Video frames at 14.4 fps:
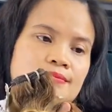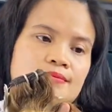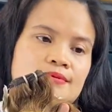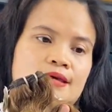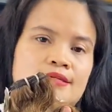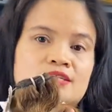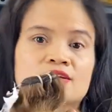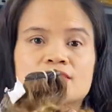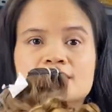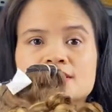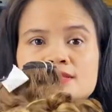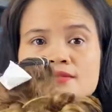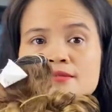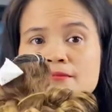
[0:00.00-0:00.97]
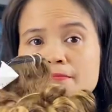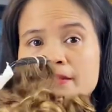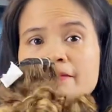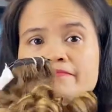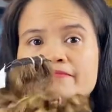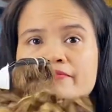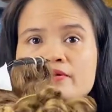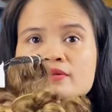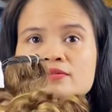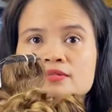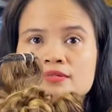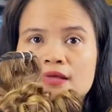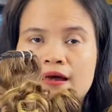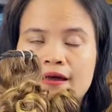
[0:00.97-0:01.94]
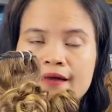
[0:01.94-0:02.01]
yeah the different
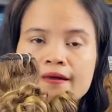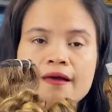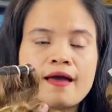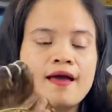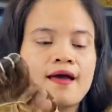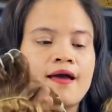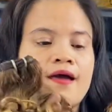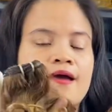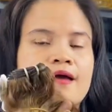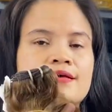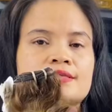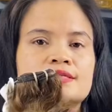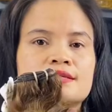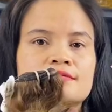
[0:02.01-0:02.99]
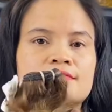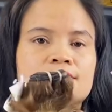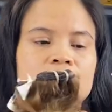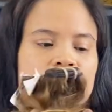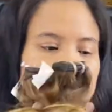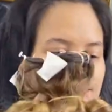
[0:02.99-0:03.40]
style and the